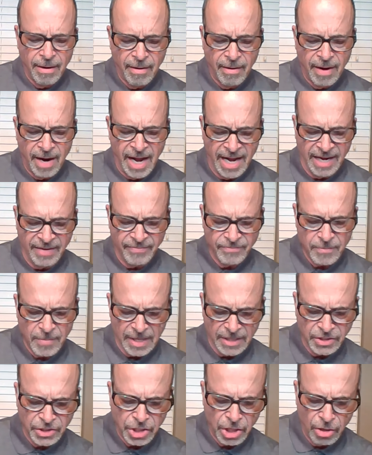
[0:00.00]
All right,
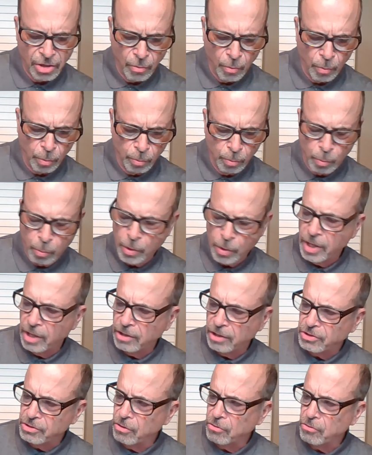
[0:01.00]
so we're
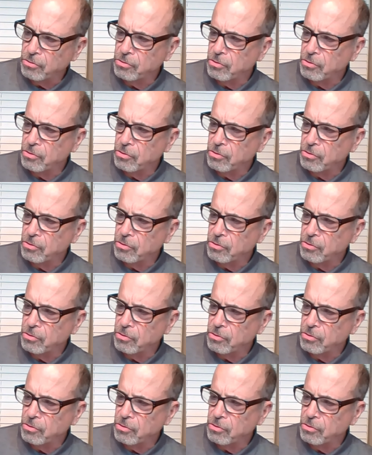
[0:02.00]
going to